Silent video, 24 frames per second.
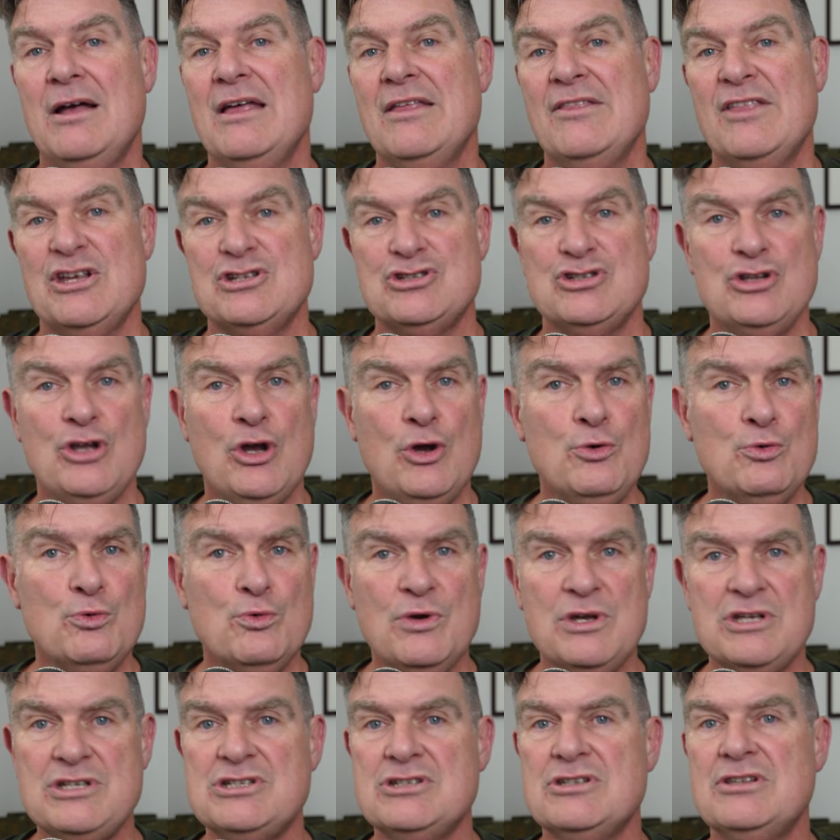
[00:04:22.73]
There's no
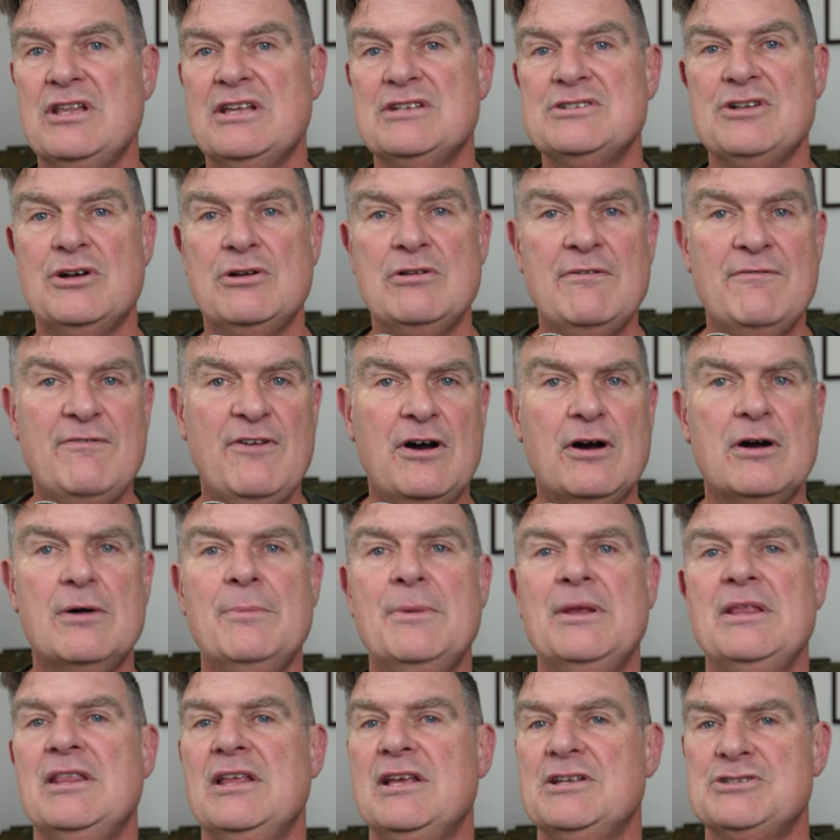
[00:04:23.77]
risk, there's no
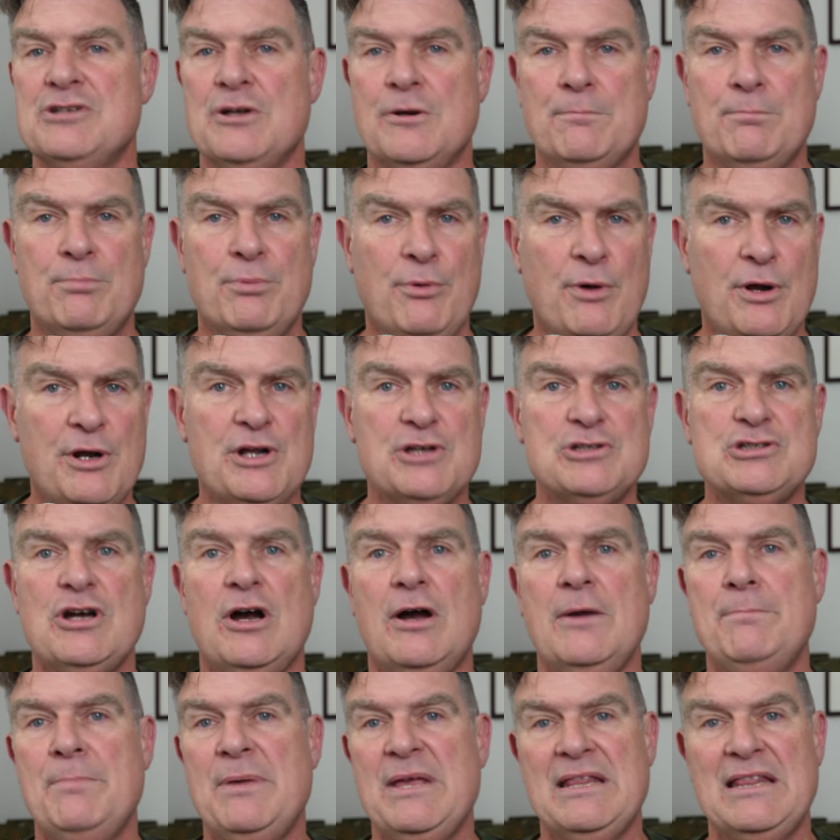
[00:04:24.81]
development, there's no
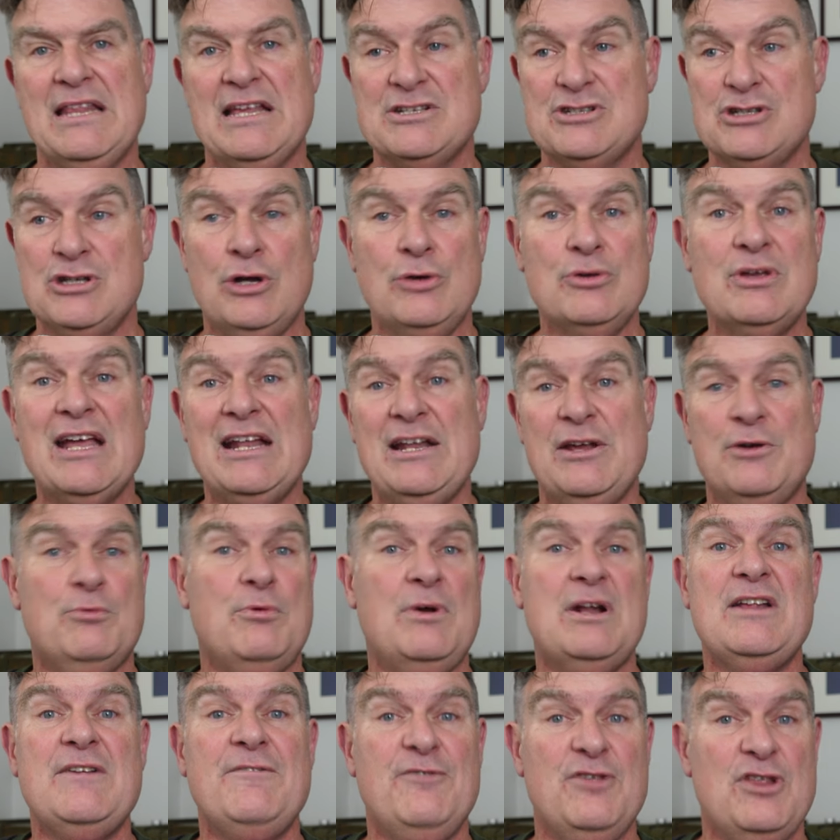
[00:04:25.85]
prototyping, there's no getting
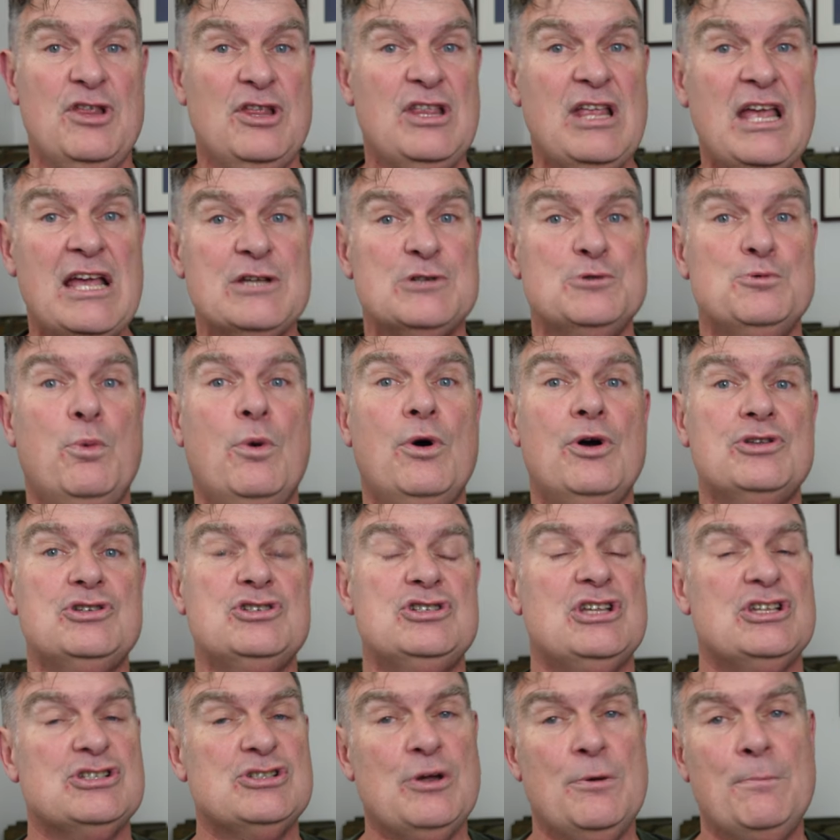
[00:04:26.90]
ready for the next
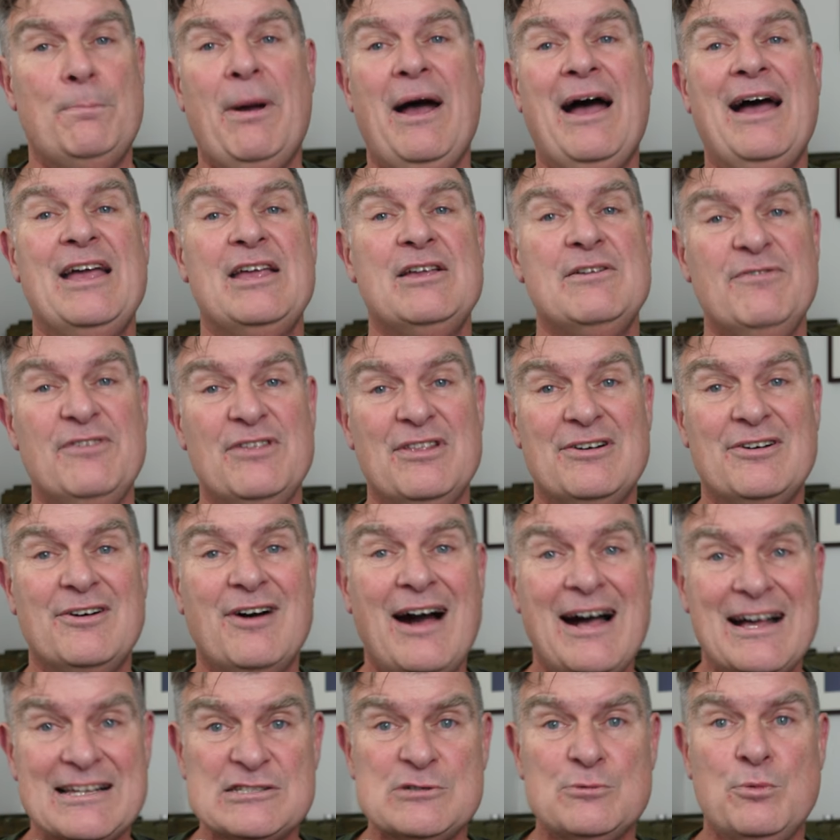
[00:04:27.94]
watch, there's no paying for the
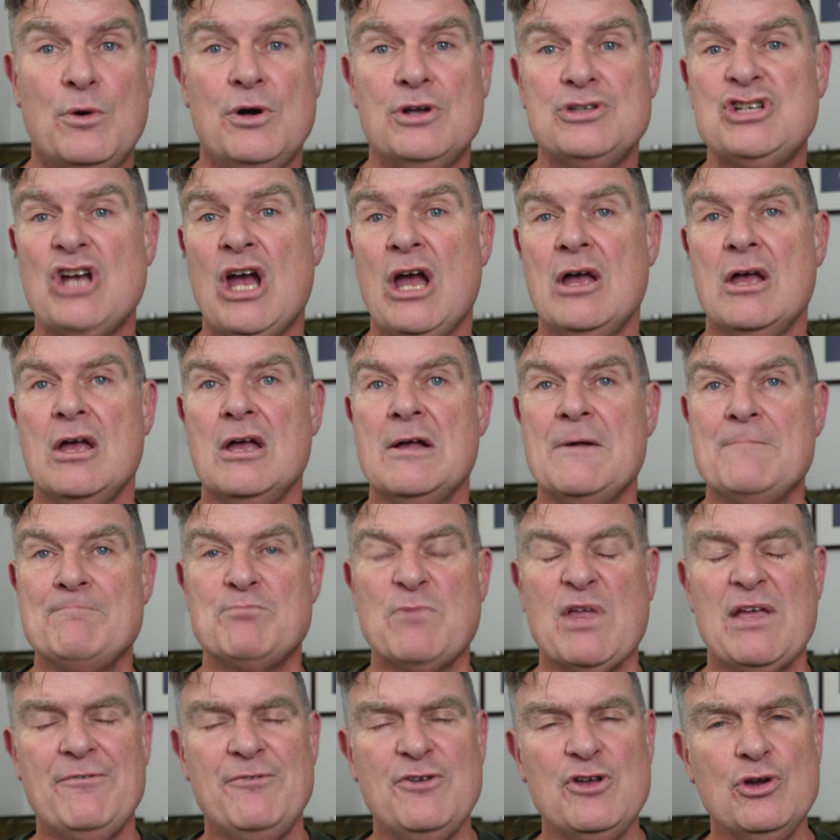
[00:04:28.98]
last watch.
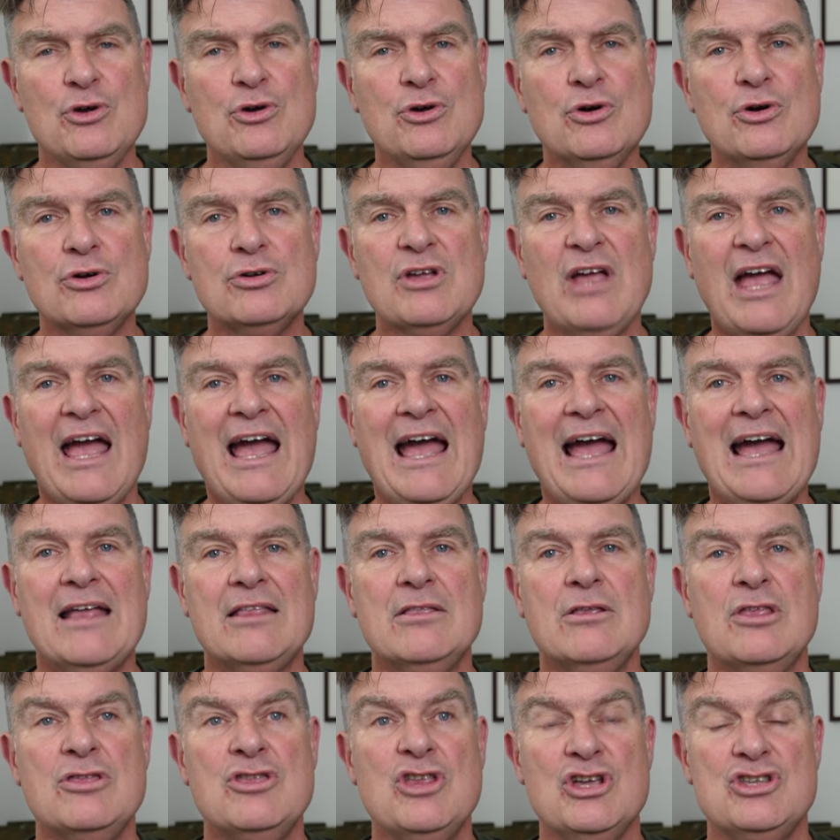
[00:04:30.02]
If you look
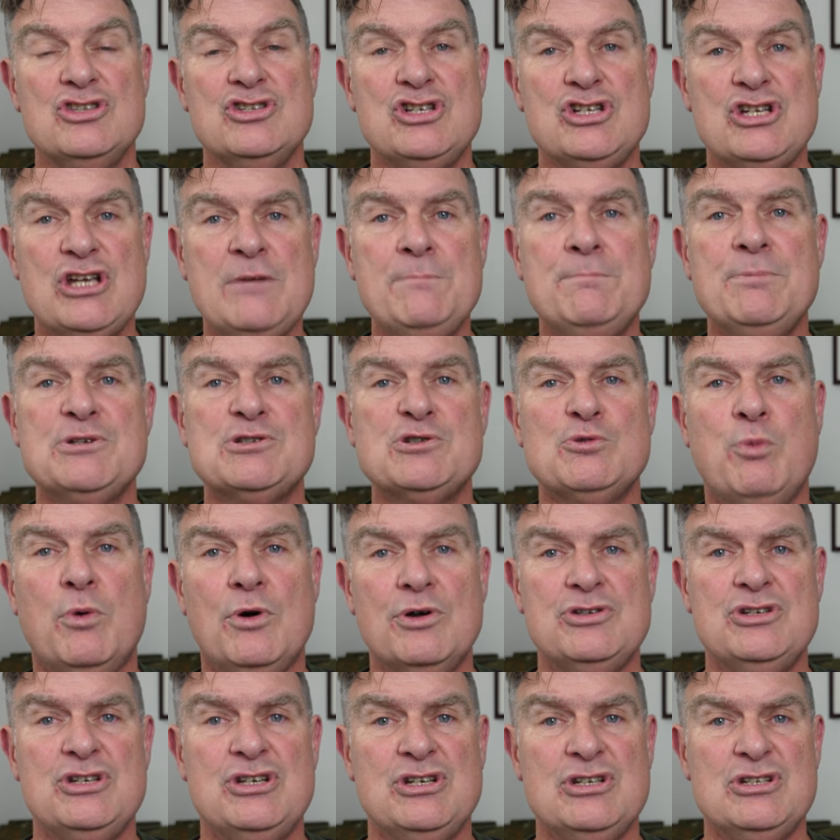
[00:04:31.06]
at the cheapest
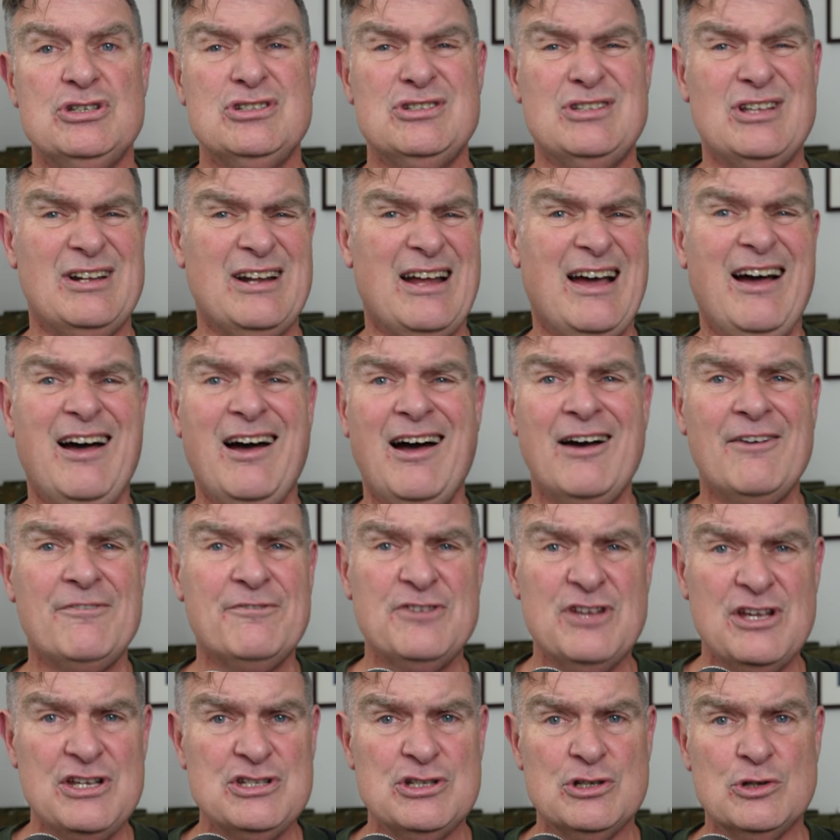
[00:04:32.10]
watches that are half
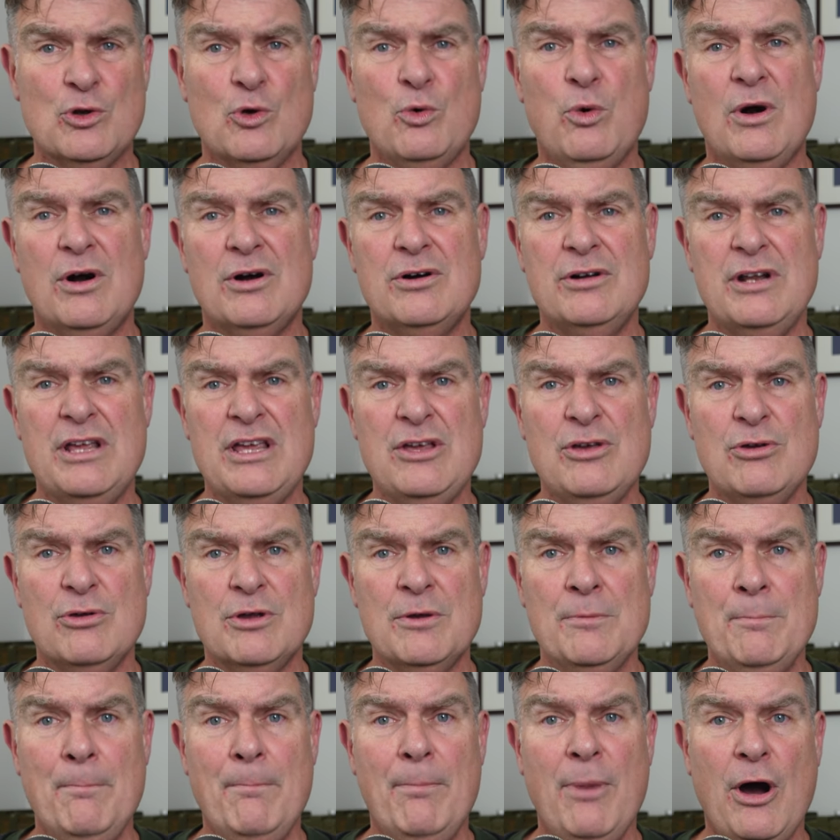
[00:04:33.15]
decent quality you
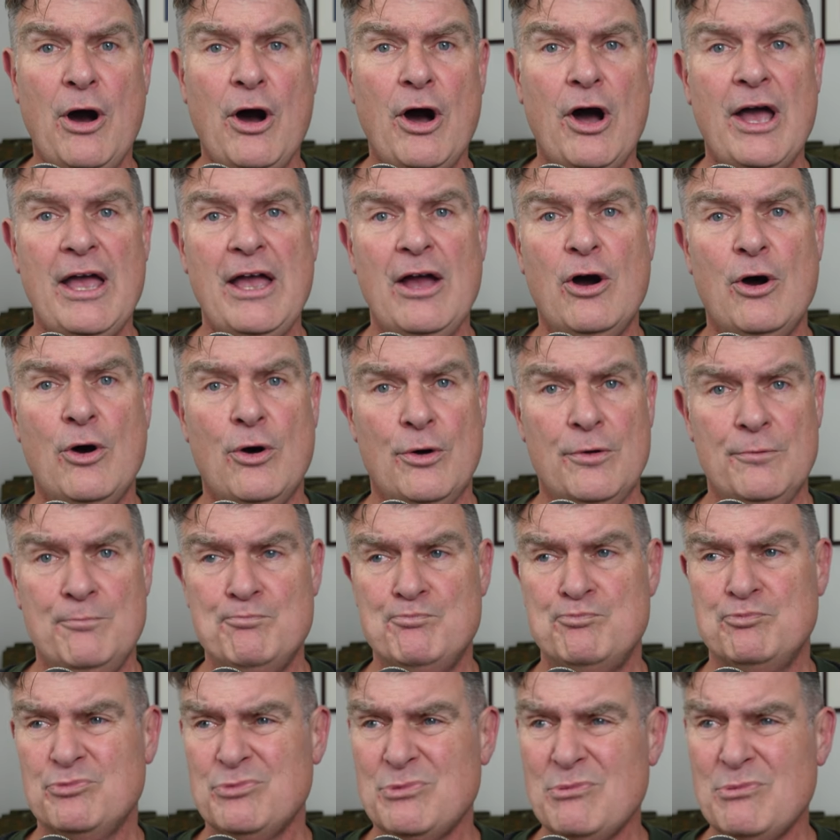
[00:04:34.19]
can buy on